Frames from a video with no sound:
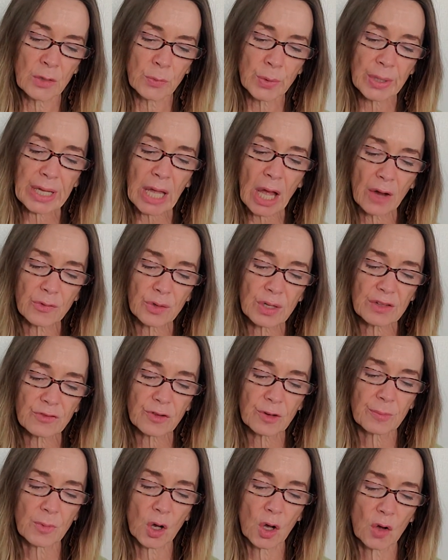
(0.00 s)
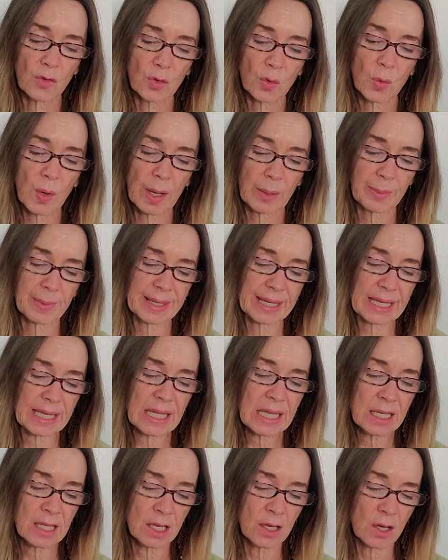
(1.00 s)
Recovering from overwhelming
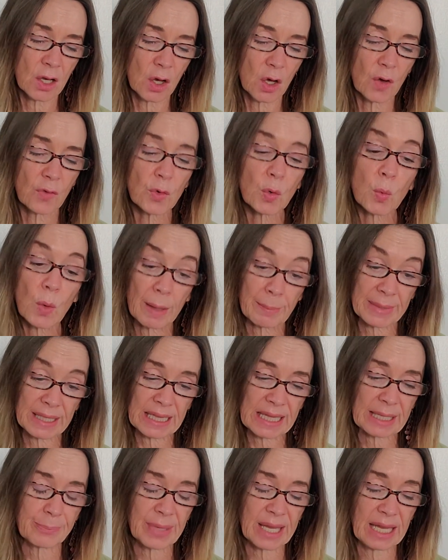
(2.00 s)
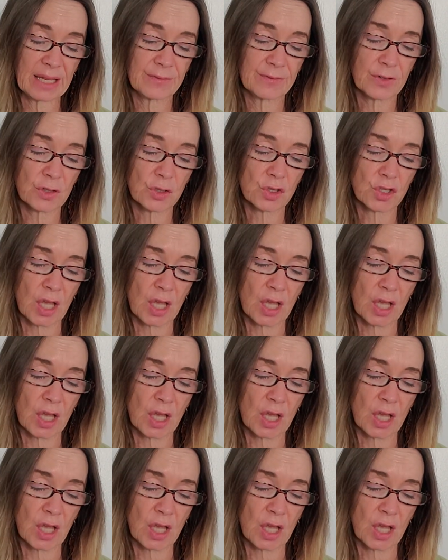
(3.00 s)
Overwhelmingly painful